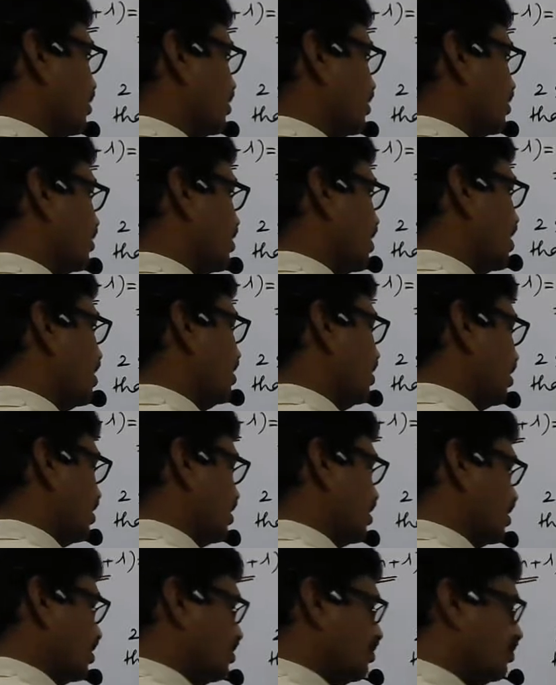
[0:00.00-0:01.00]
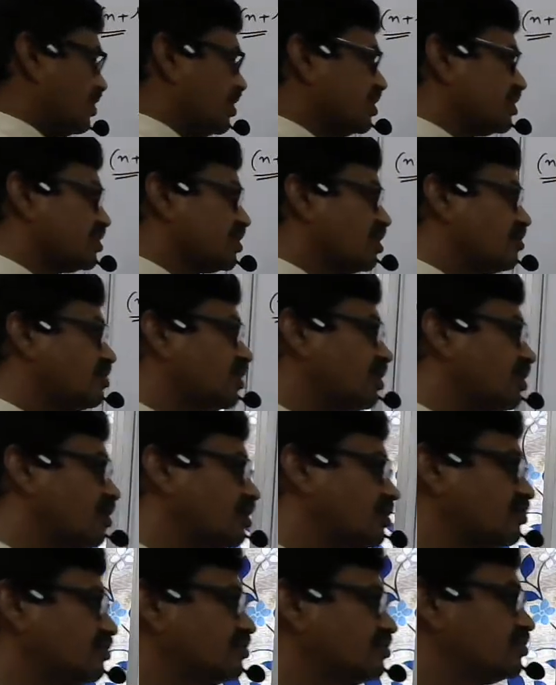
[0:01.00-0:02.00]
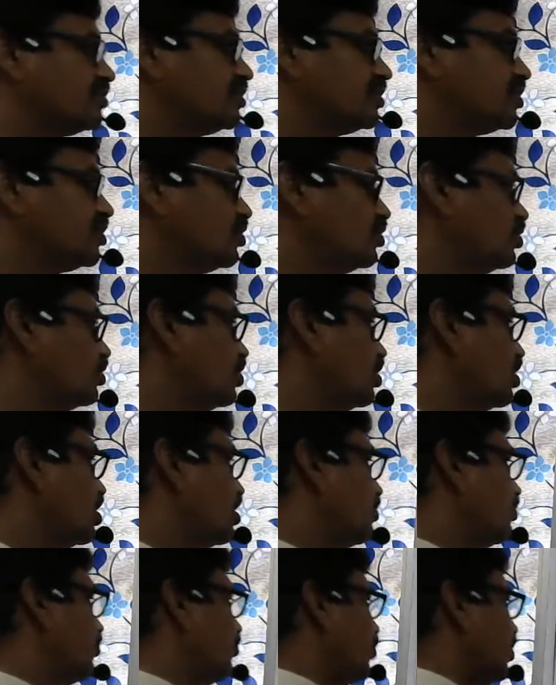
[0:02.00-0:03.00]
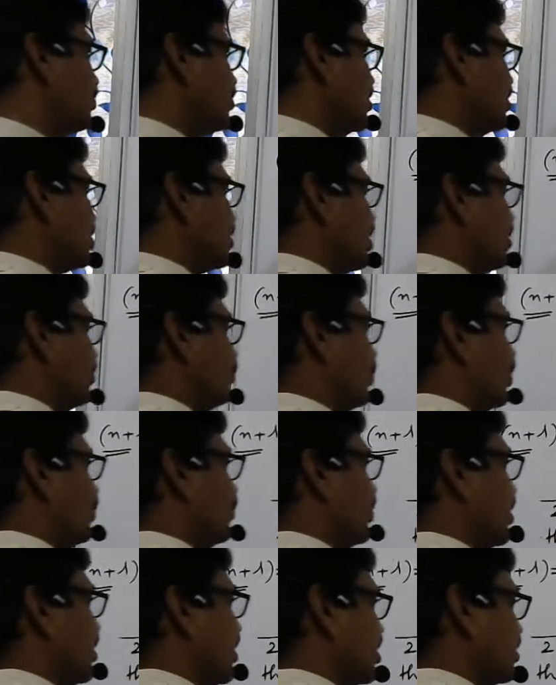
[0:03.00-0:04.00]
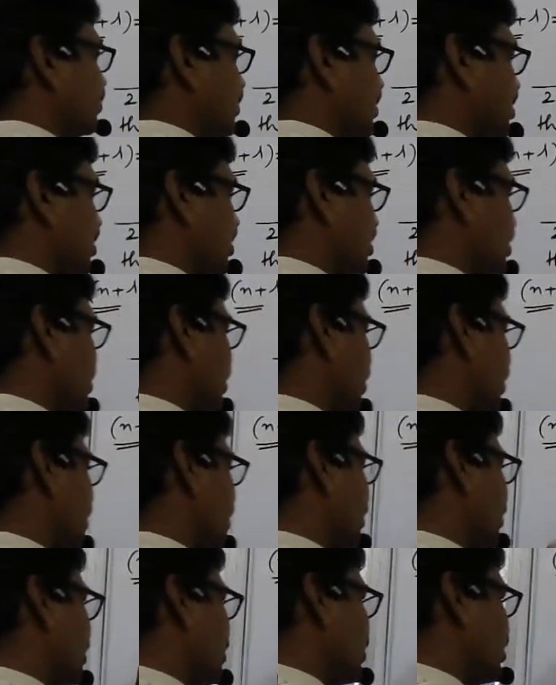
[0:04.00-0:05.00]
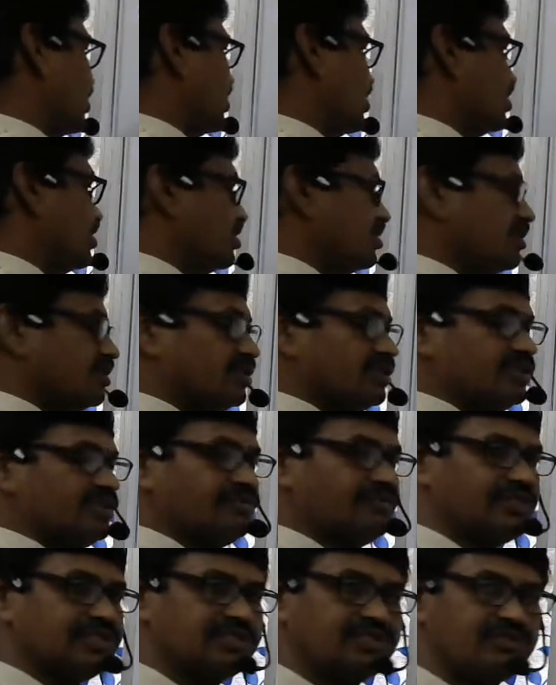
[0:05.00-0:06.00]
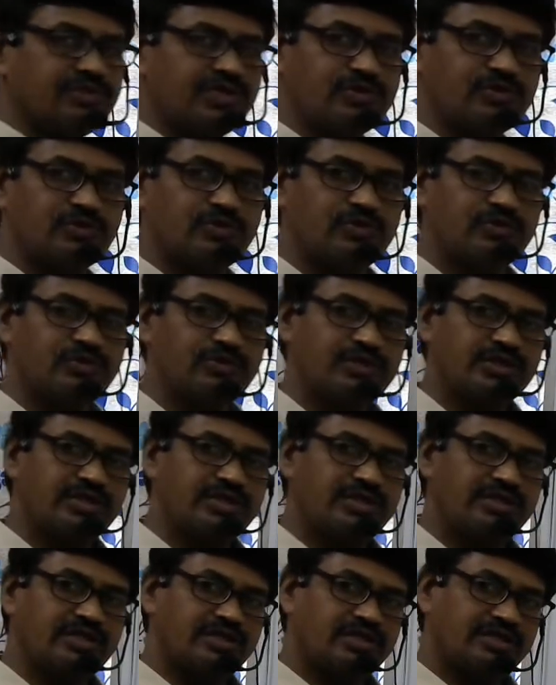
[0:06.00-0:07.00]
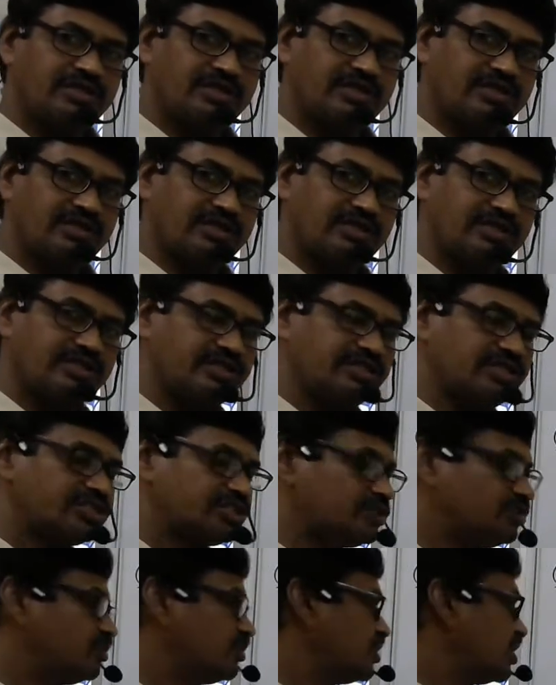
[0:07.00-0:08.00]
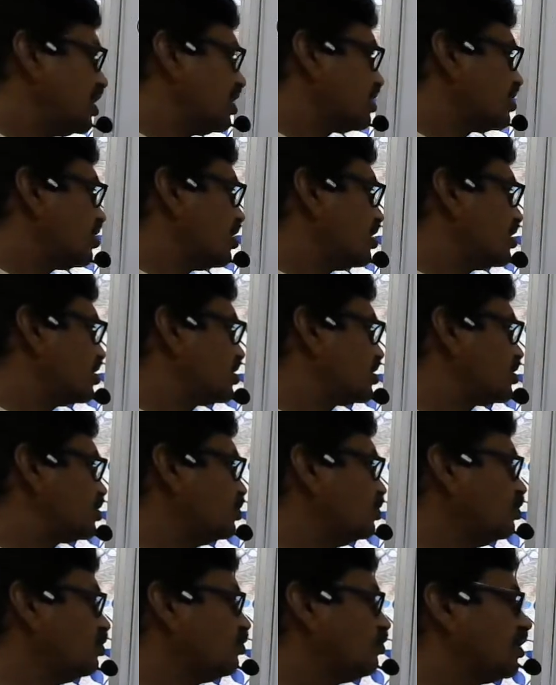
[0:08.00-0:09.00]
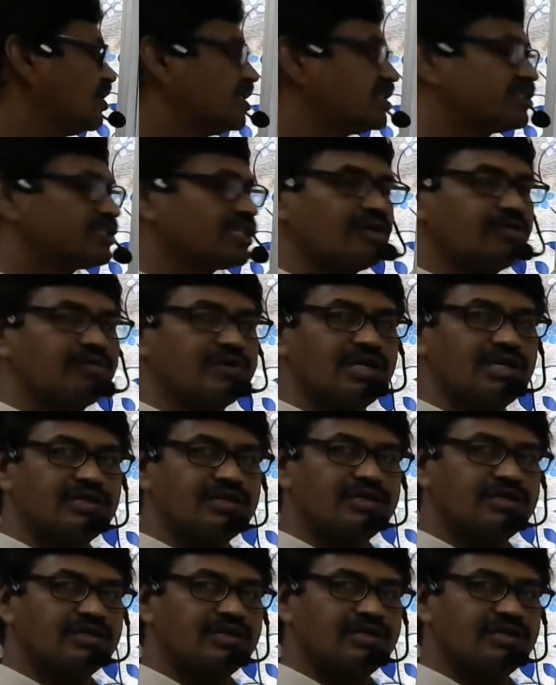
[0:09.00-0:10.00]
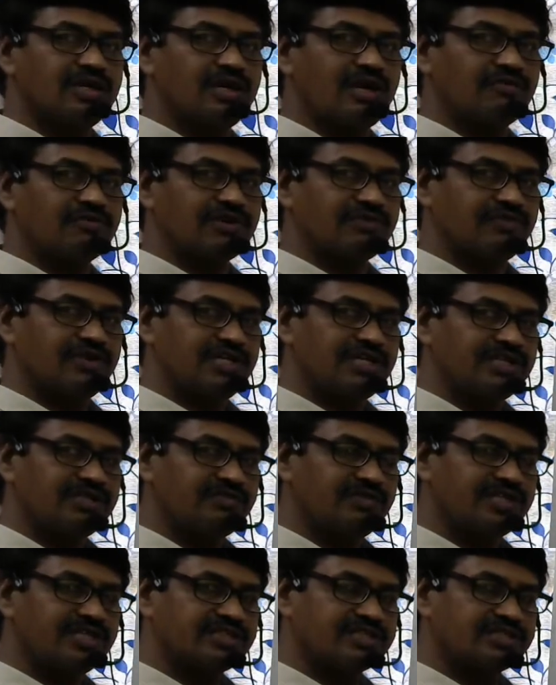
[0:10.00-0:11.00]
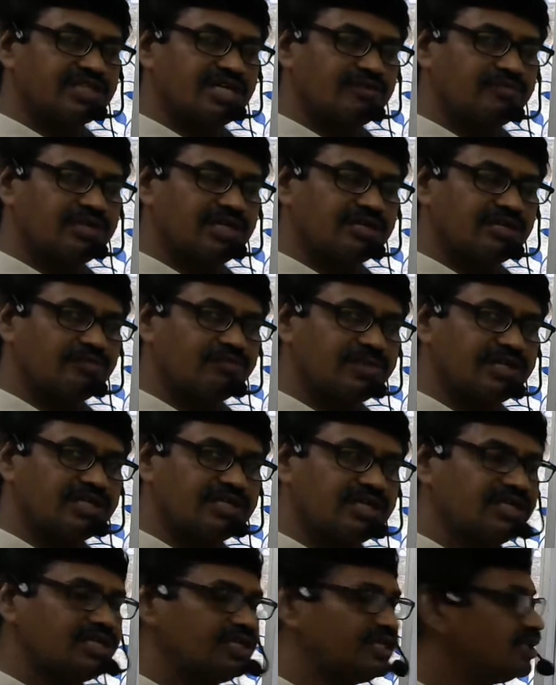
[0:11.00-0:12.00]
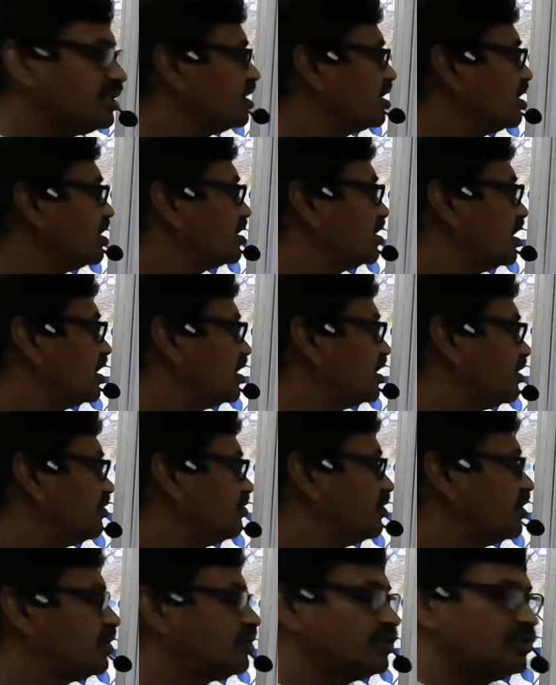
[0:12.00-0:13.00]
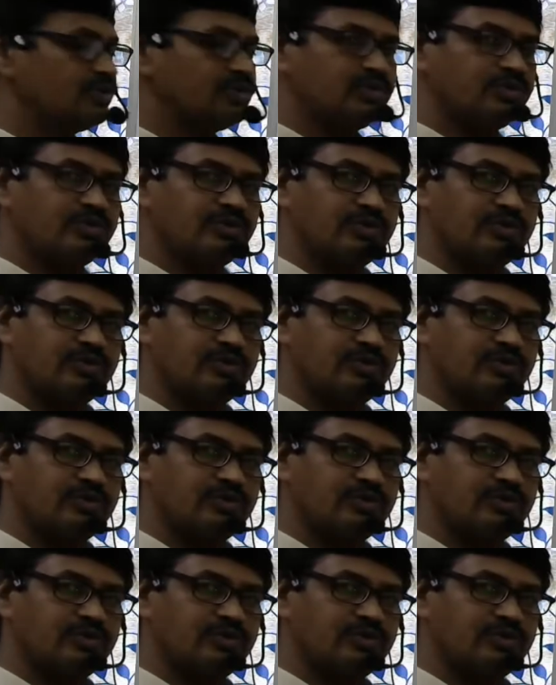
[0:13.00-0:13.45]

Than 1s orbital. So from this, what we can expect? First we have to distribute the electrons to 1s orbital. After filling 1s orbital completely, then we have to